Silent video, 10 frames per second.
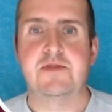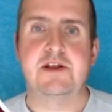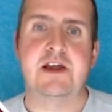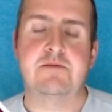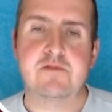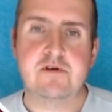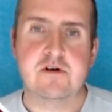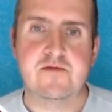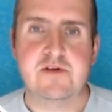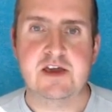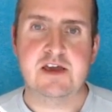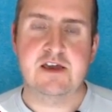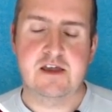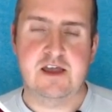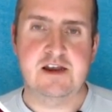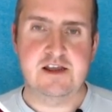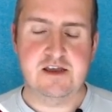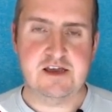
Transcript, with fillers: the number of a an